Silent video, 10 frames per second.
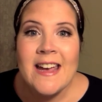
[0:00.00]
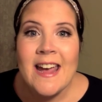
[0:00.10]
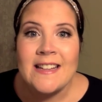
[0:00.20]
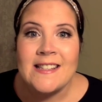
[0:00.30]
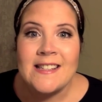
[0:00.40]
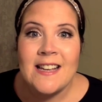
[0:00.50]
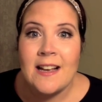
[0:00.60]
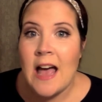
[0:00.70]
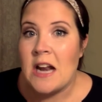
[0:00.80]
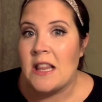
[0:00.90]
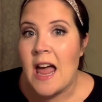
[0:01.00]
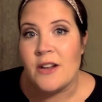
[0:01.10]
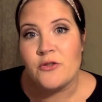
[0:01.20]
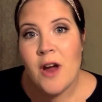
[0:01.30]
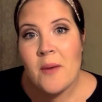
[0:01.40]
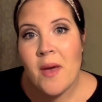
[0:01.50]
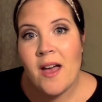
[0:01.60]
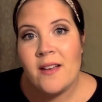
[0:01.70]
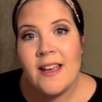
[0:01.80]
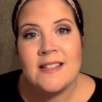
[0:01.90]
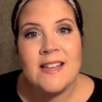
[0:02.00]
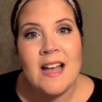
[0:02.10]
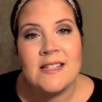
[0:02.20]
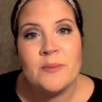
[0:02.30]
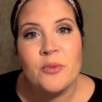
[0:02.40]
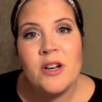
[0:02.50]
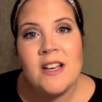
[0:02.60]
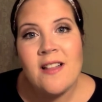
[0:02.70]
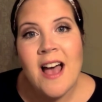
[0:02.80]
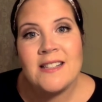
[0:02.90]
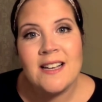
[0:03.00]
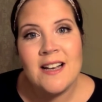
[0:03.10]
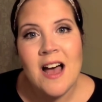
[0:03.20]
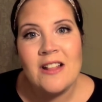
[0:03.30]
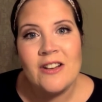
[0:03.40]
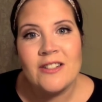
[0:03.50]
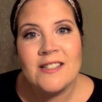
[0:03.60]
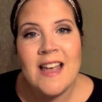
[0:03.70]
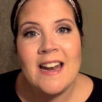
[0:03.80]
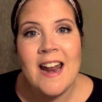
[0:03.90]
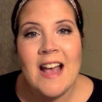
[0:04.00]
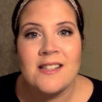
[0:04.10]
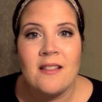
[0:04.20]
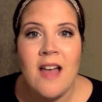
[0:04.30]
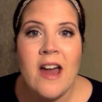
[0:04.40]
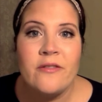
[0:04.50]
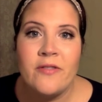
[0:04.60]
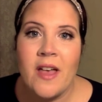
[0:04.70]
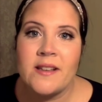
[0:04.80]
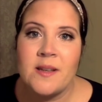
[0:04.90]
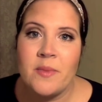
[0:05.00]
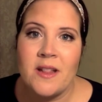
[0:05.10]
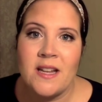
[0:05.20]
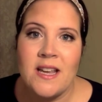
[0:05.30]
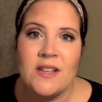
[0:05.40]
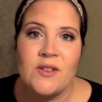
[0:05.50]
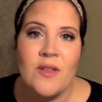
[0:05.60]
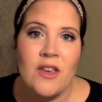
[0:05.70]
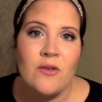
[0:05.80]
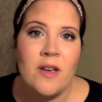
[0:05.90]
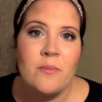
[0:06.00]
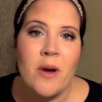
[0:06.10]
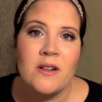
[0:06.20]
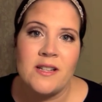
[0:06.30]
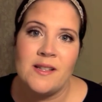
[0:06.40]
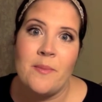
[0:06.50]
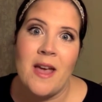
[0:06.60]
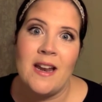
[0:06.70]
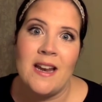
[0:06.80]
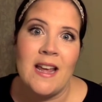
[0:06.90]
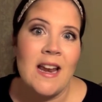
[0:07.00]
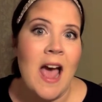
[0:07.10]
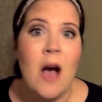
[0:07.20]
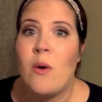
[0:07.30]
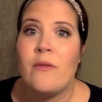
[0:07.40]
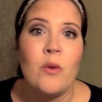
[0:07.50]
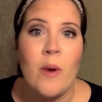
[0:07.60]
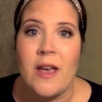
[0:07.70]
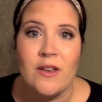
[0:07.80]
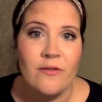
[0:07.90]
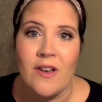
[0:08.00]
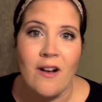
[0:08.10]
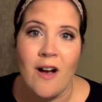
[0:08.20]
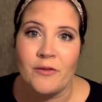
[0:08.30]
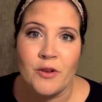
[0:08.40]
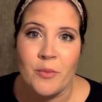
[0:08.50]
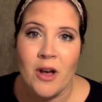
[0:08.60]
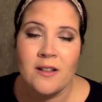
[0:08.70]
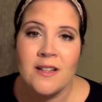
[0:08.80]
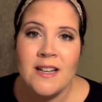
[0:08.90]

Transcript: It's got a lot of drama, it's got some pretty classic colors, and it has a lot of flexibility so that you can participate in it however way you feel comfortable.